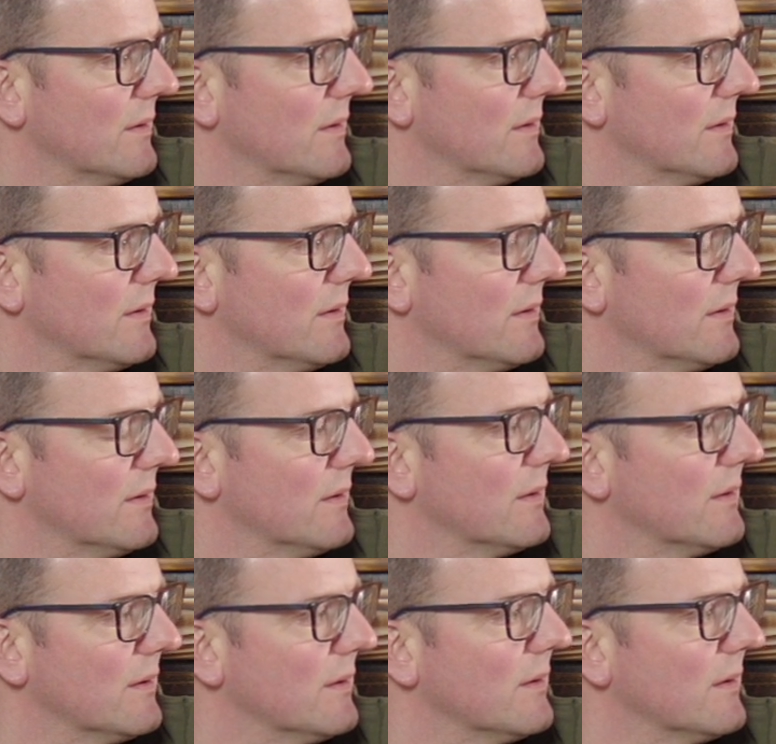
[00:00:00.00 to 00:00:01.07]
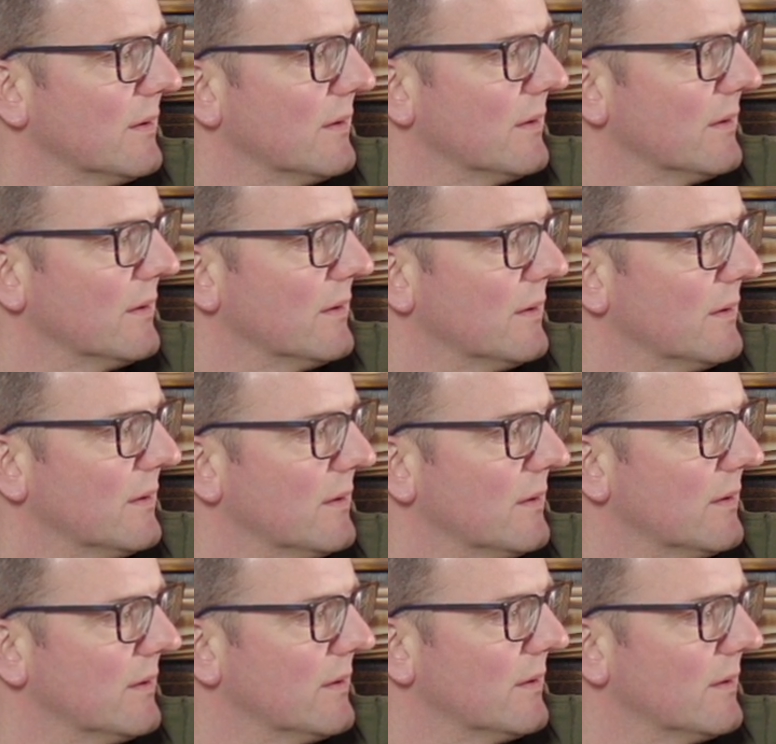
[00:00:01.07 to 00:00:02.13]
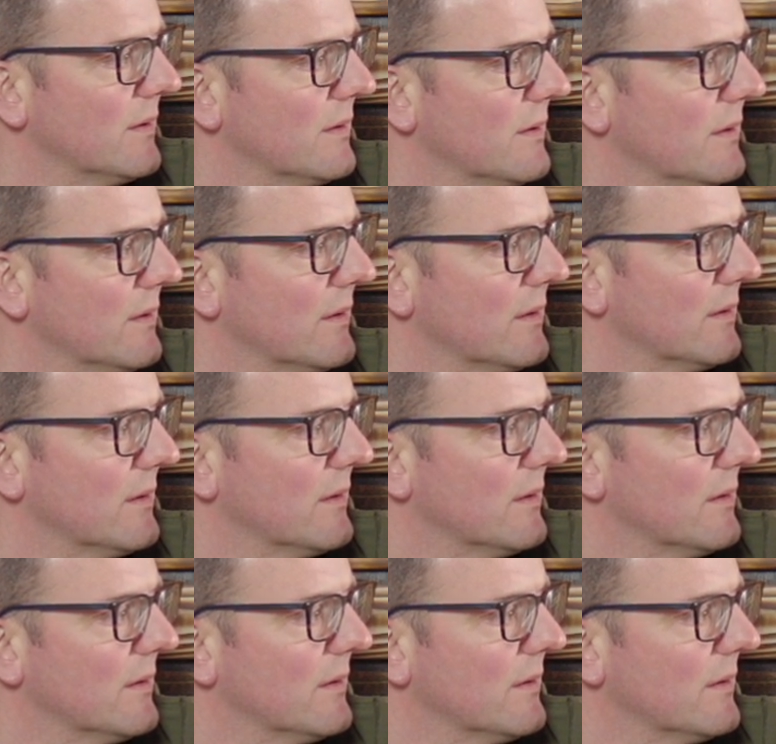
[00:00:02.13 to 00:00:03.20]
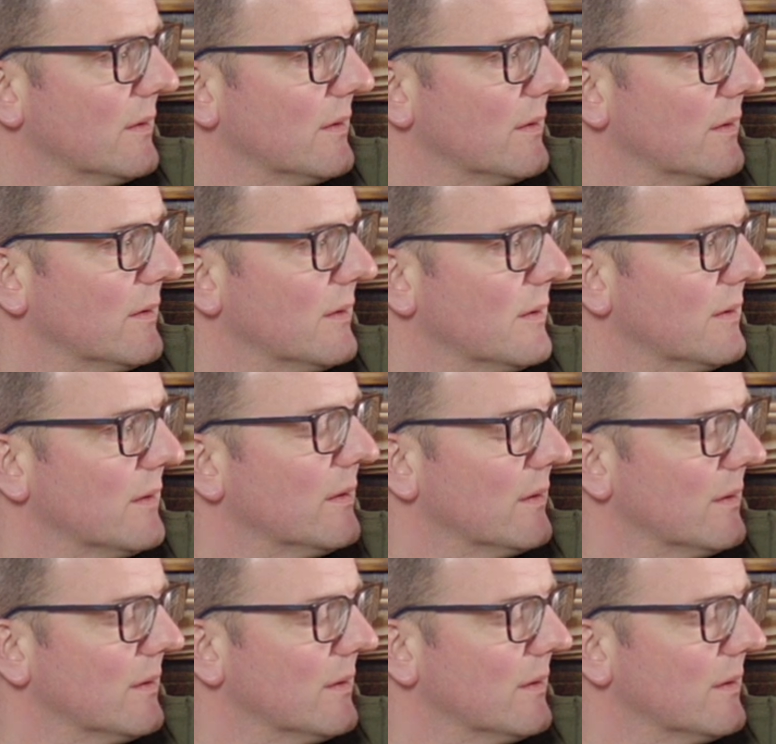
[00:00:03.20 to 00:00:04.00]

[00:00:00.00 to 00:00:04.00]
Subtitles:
This person isn't speaking.